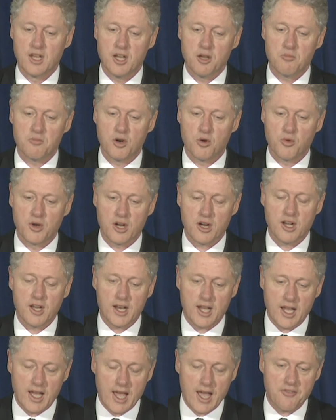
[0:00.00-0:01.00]
But we are going
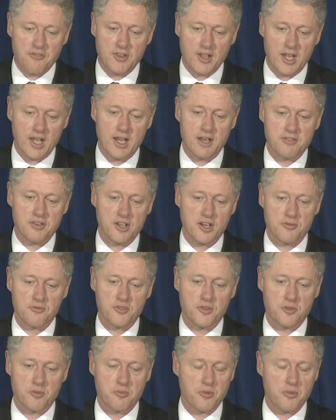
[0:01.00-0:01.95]
to have help from the